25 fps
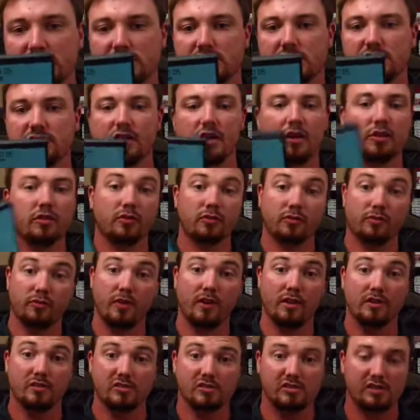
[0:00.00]
It's another
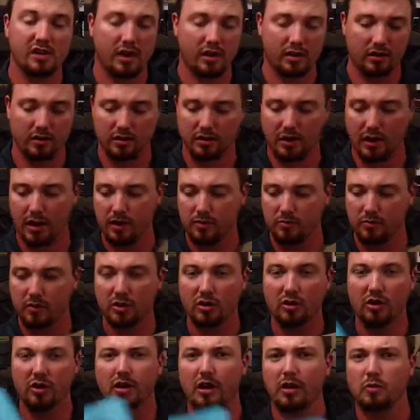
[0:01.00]
fun Sonic game you
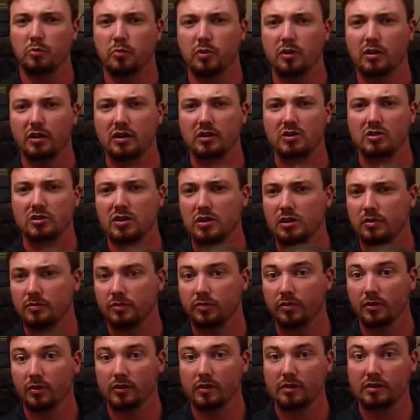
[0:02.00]
can get pretty cheap
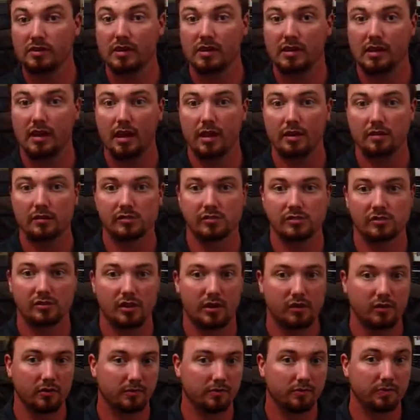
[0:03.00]
for the DS.
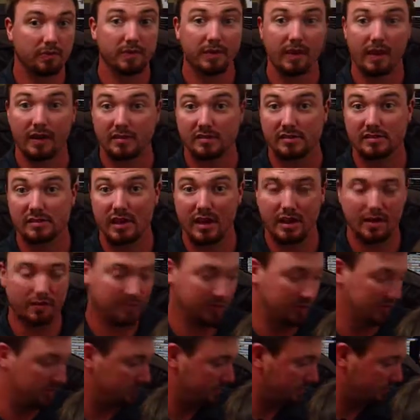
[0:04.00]
So that's that
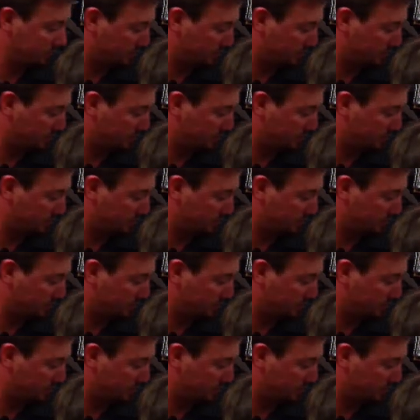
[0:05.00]
one.